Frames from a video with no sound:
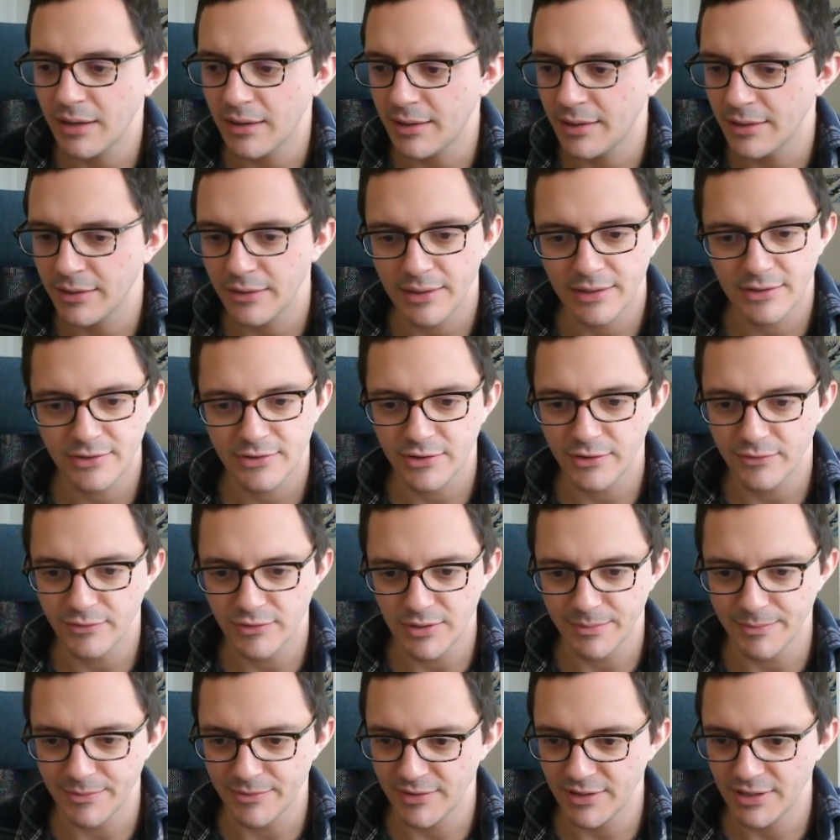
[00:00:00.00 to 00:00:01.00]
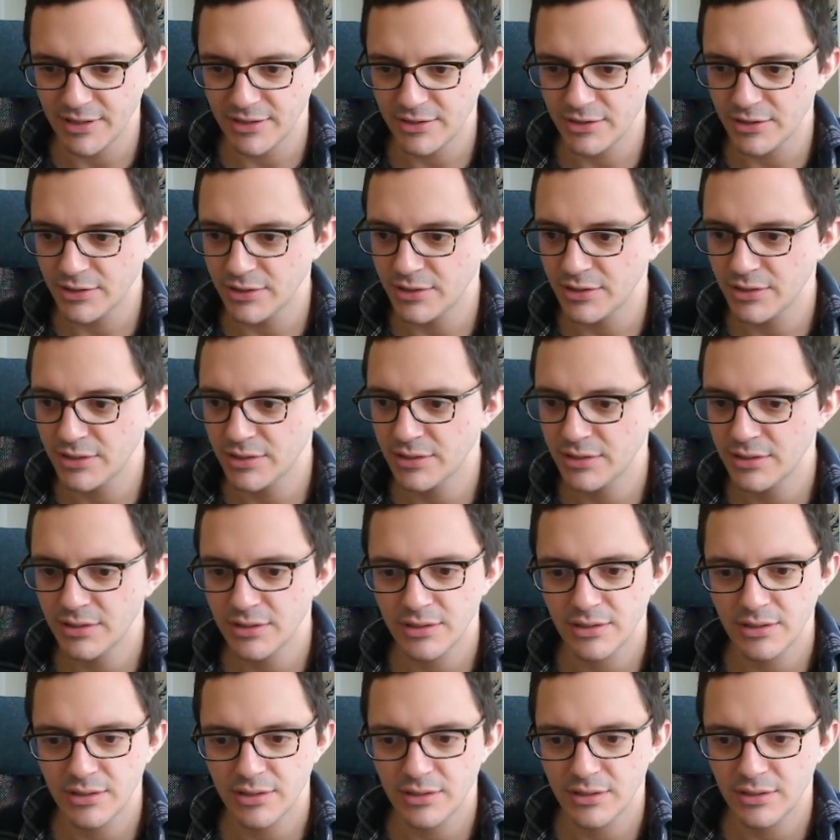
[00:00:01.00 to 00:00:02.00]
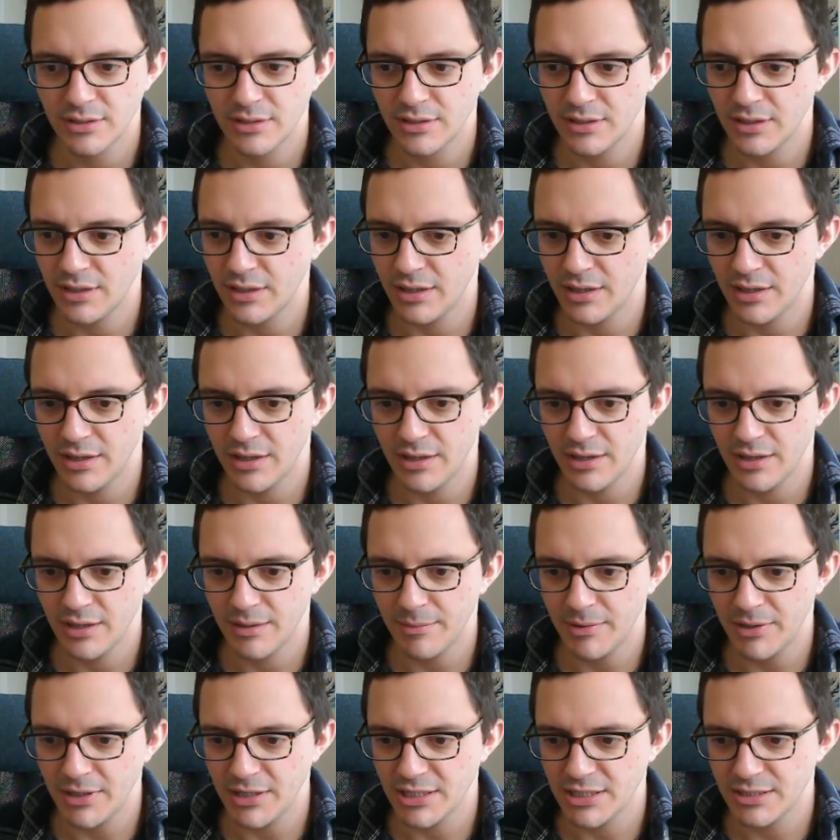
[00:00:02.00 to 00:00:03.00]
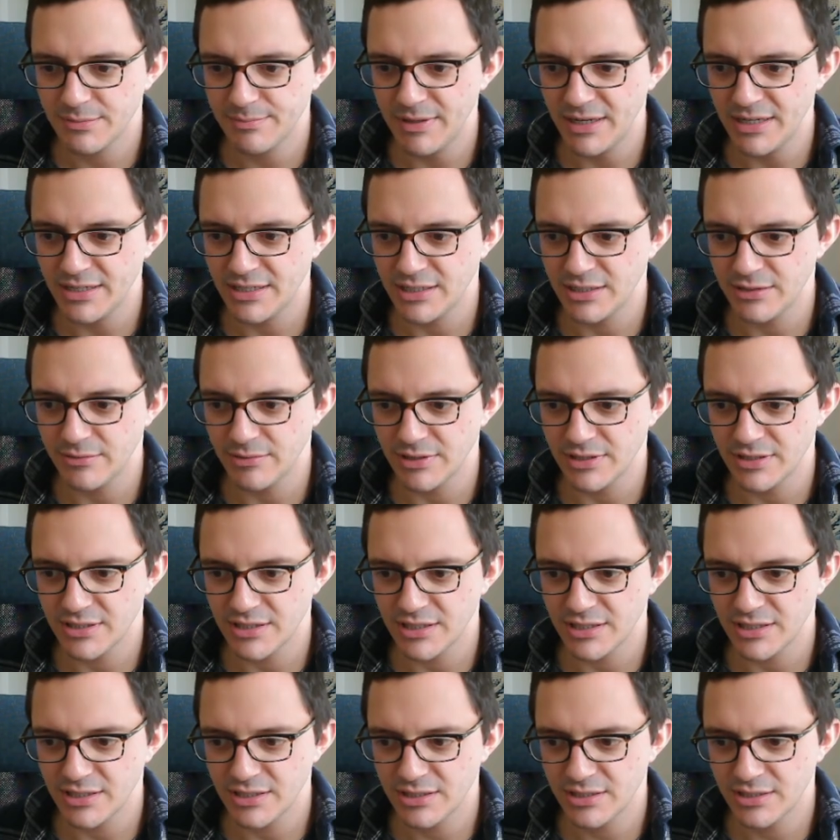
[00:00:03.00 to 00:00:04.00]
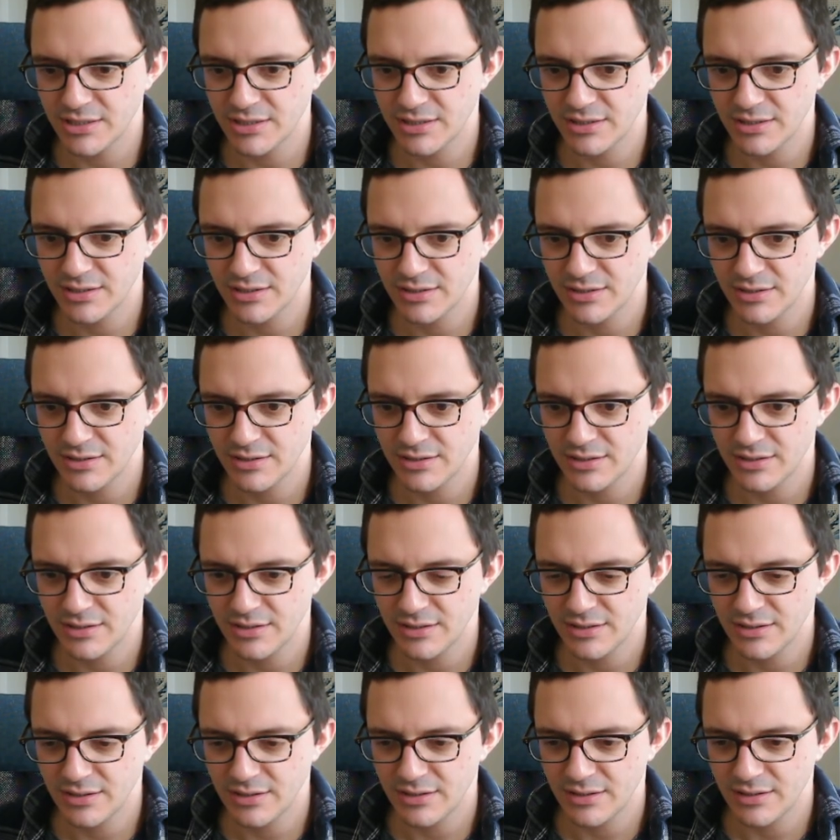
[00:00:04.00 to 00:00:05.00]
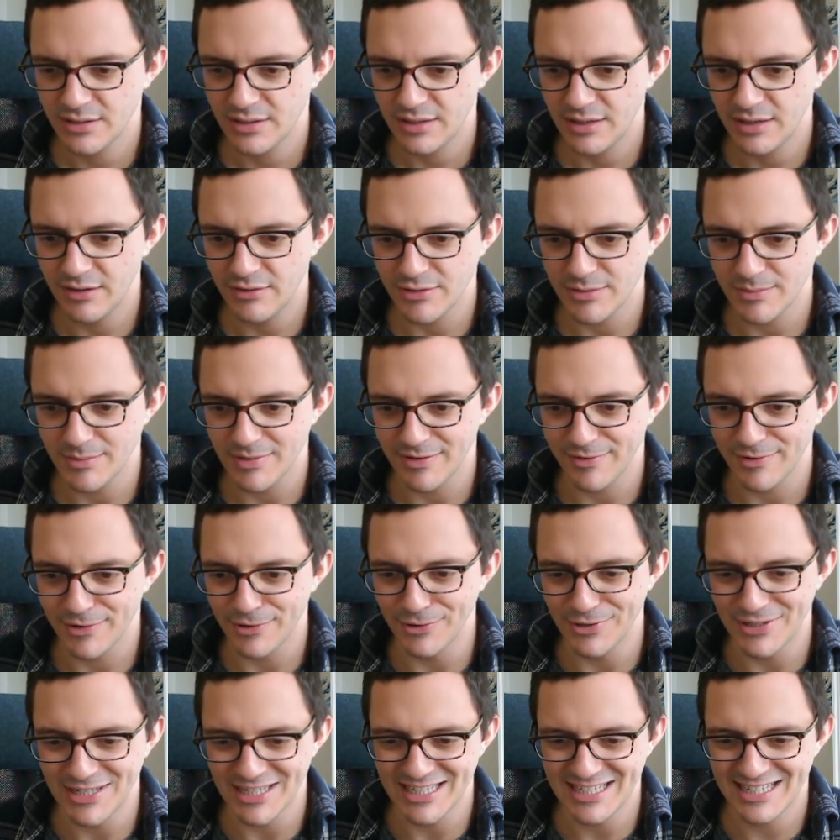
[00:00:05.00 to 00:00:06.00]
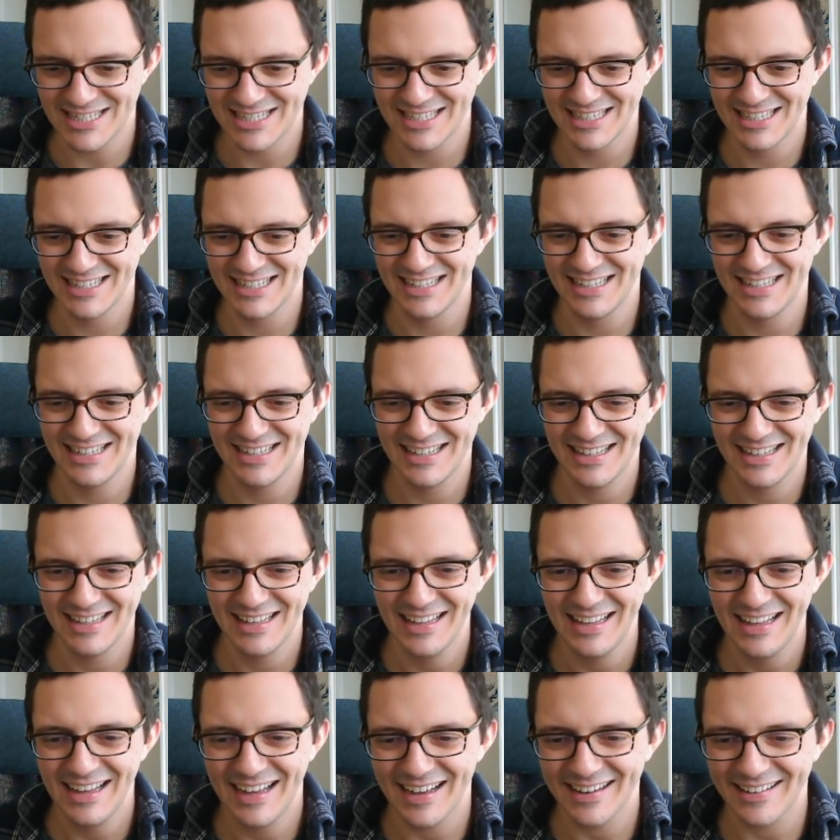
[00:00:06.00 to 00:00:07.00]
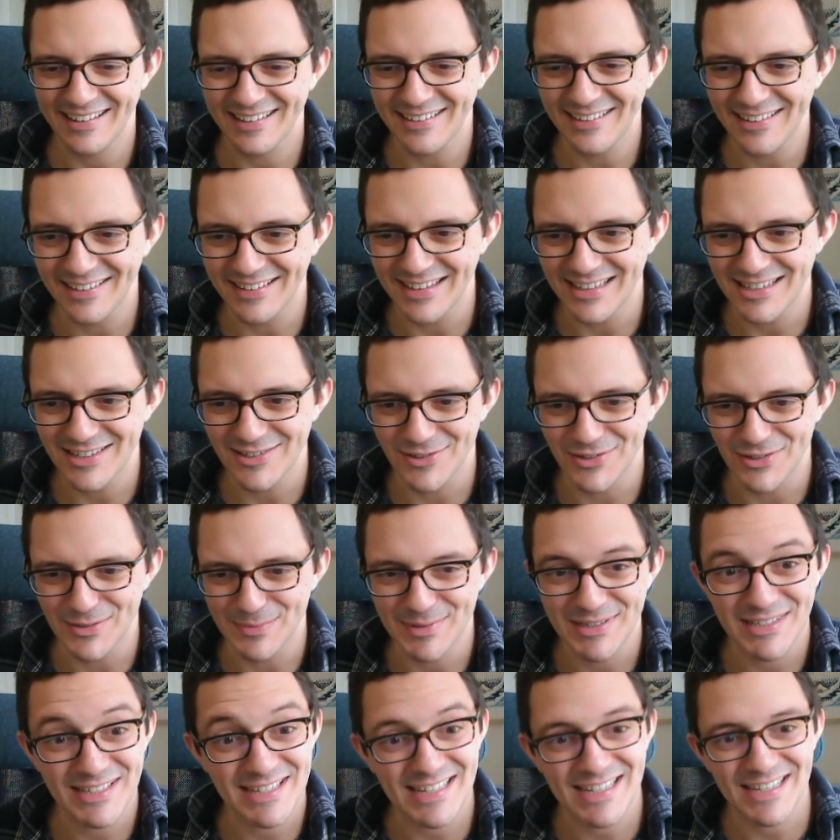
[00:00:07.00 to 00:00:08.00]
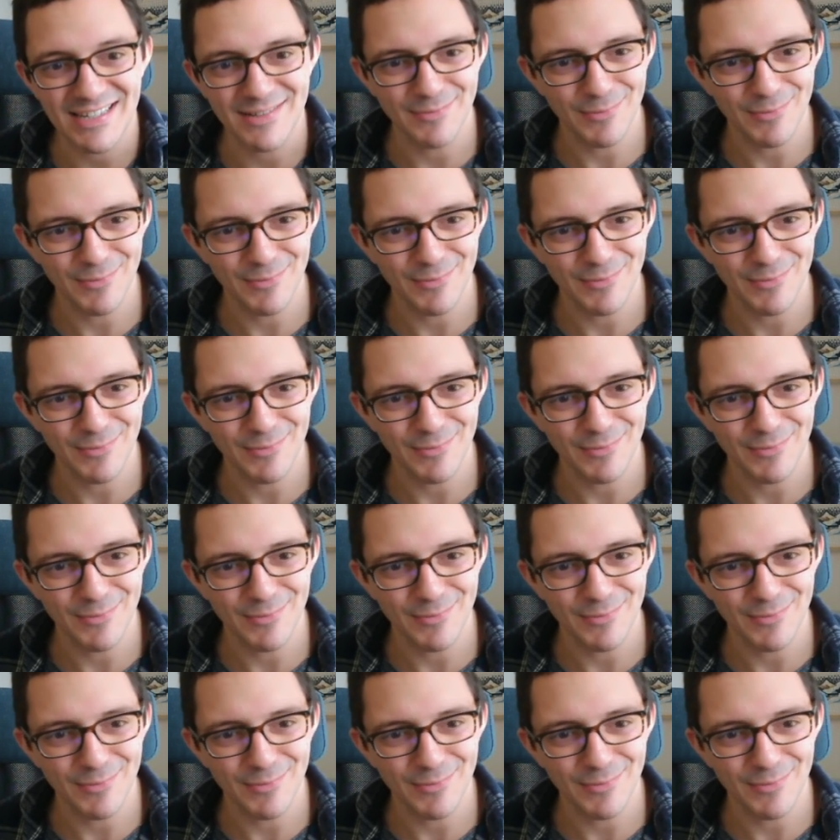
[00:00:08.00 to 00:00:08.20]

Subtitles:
I know how to solve some of these. Good. I might expect it to exist. Here are some difficulties. And I like this course because it has